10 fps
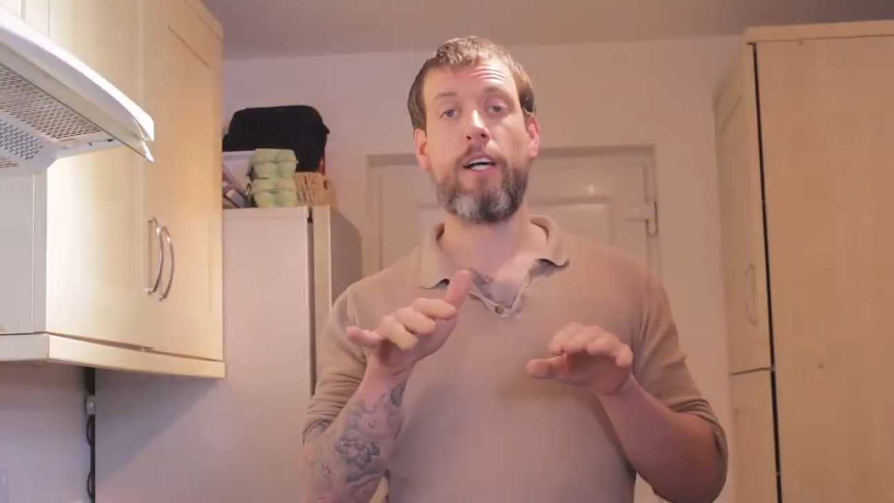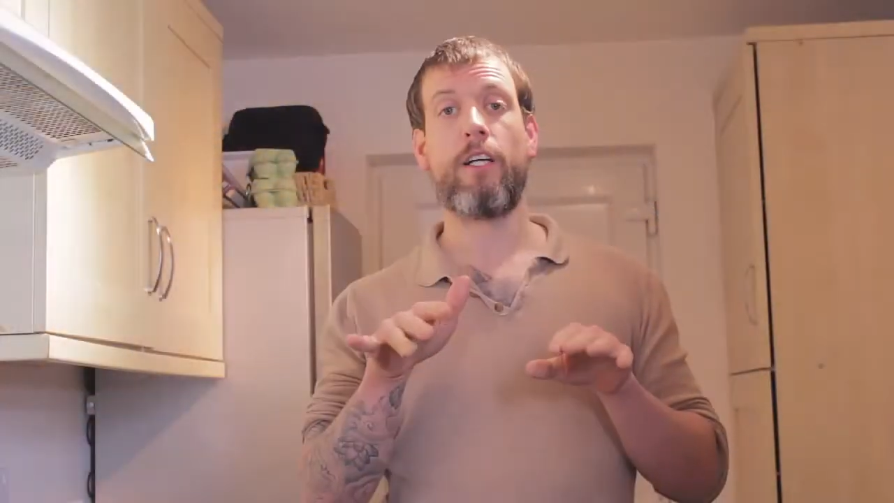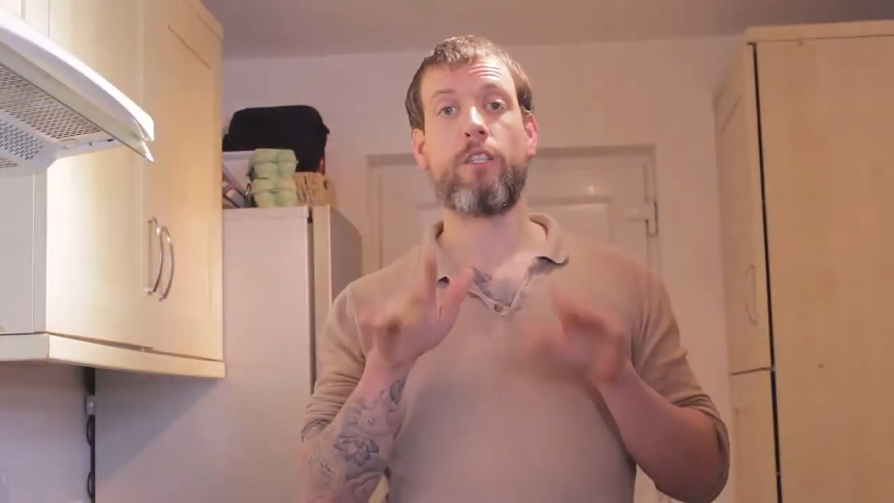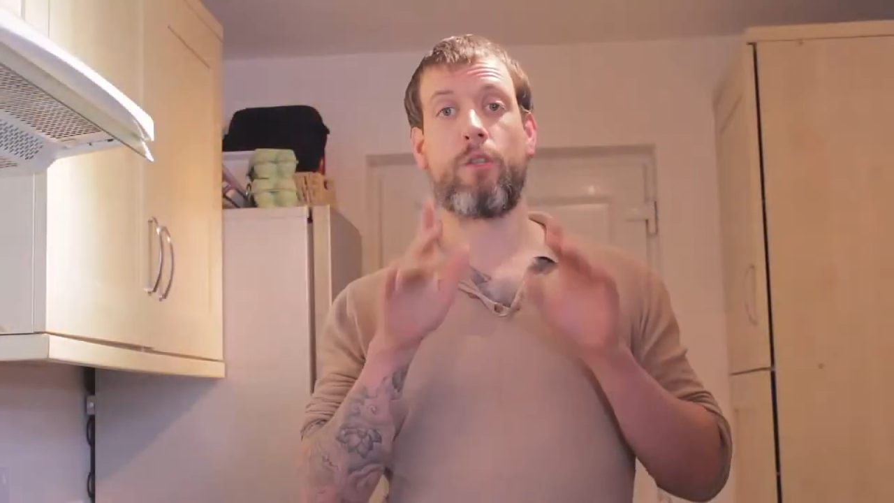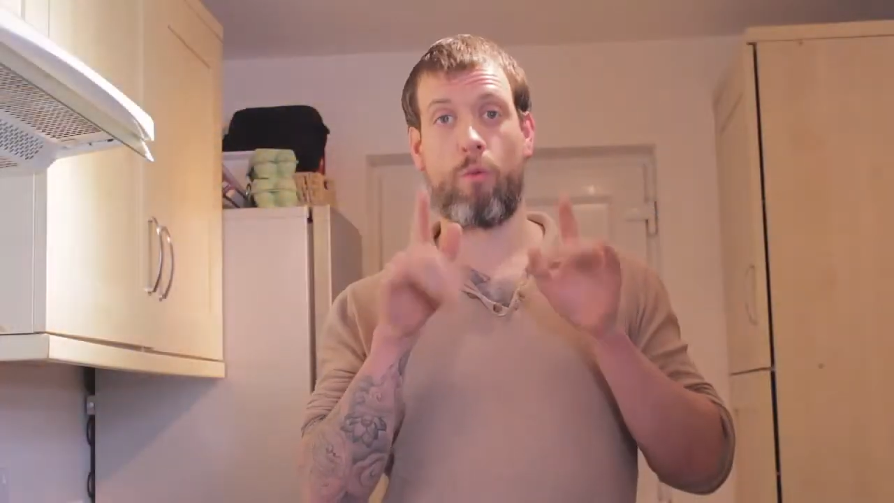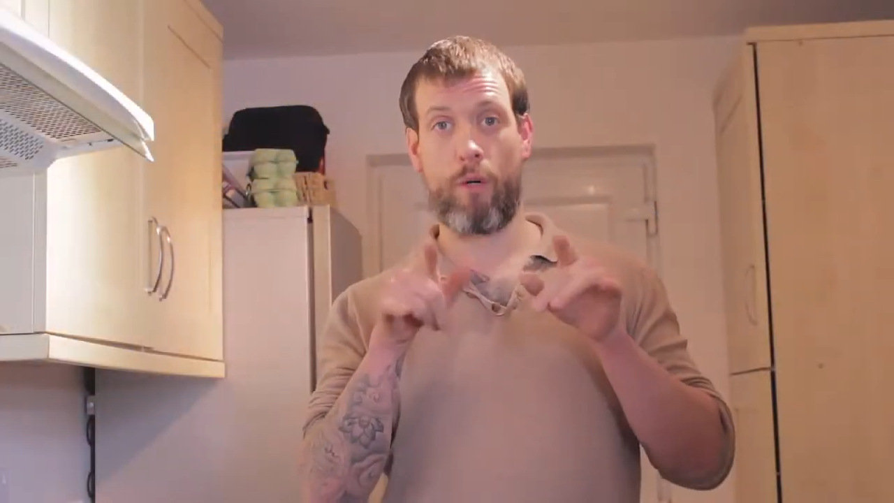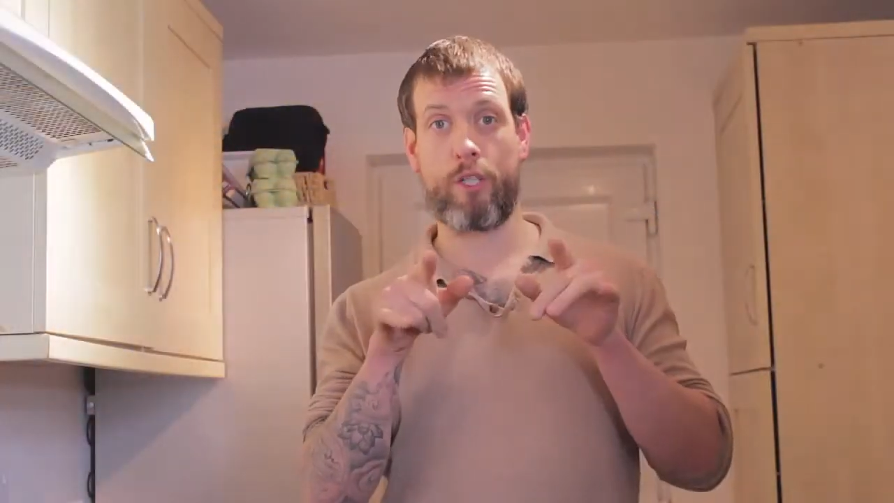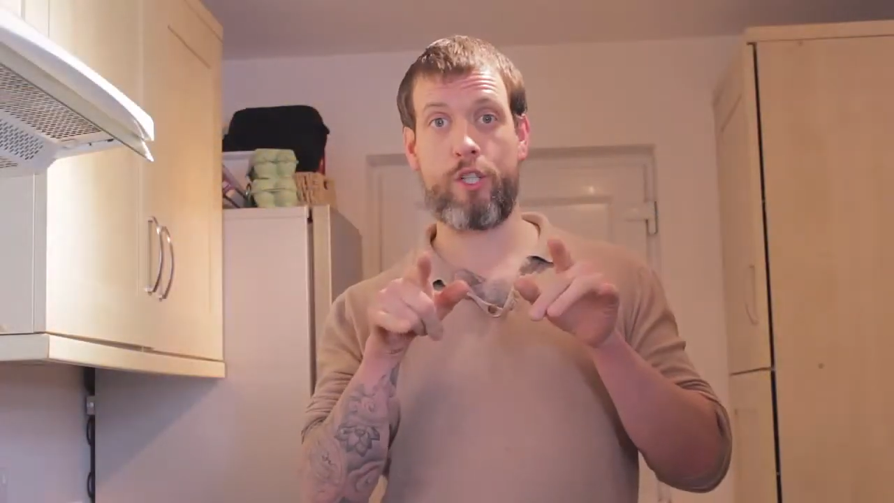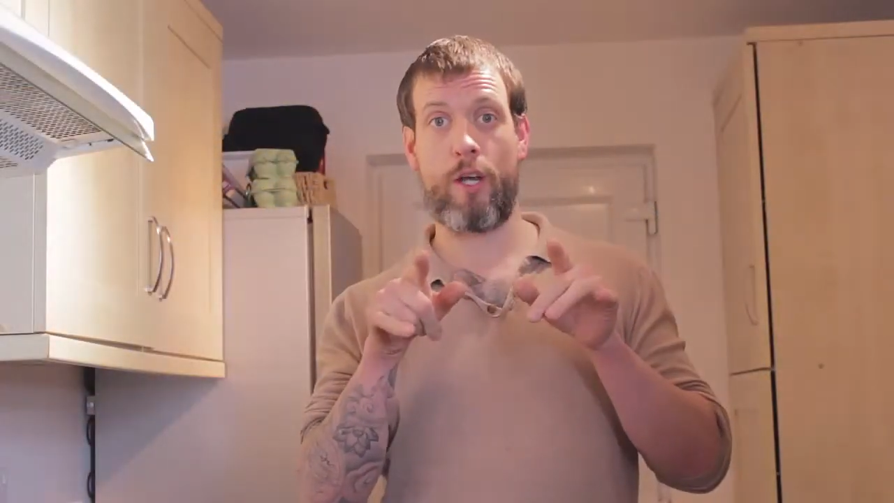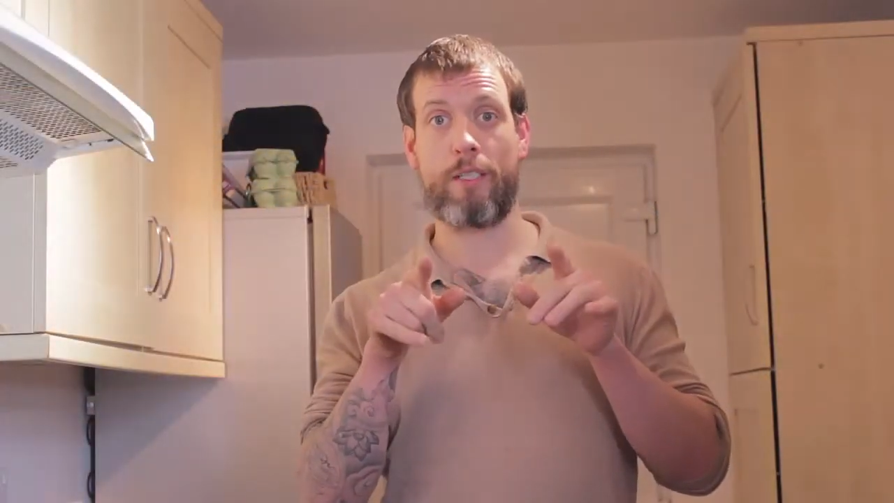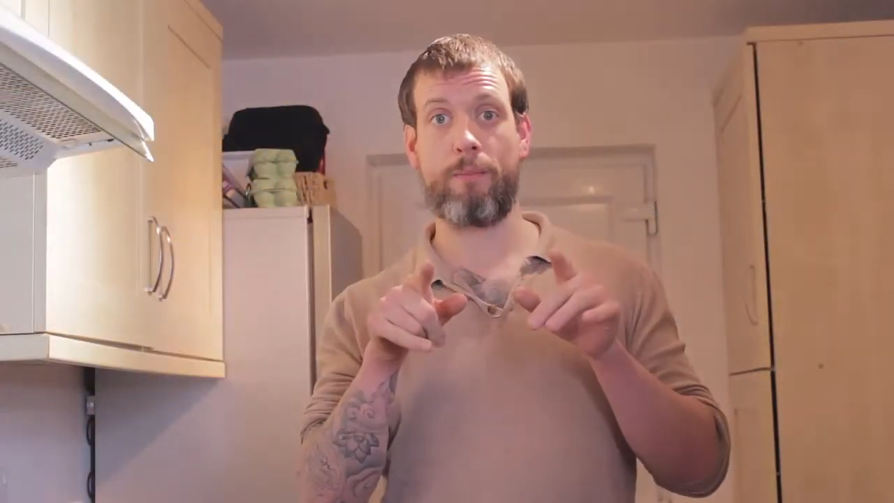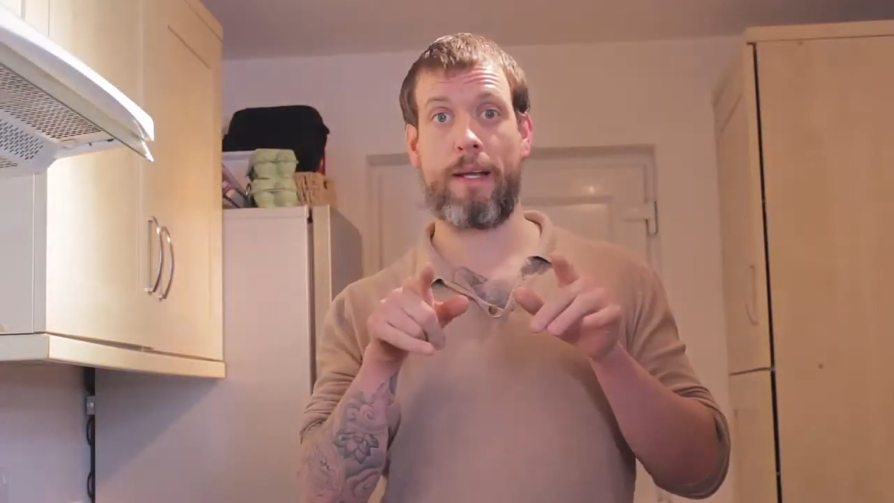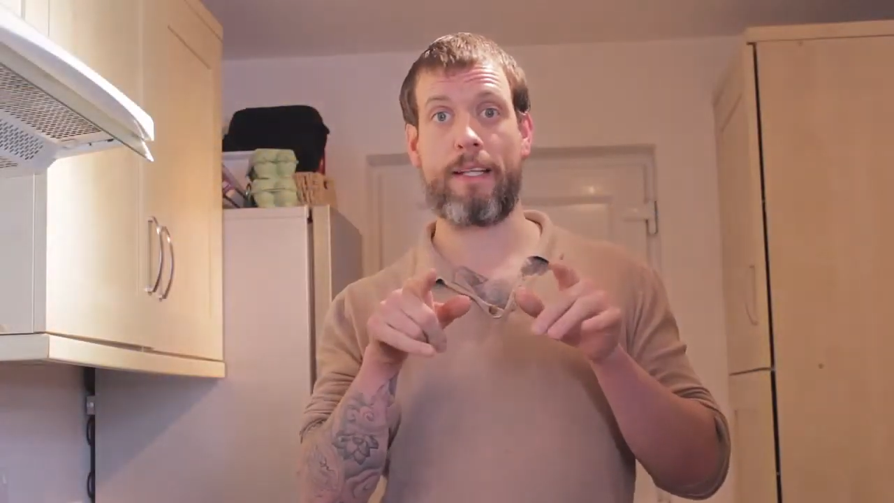So I want to show you how to make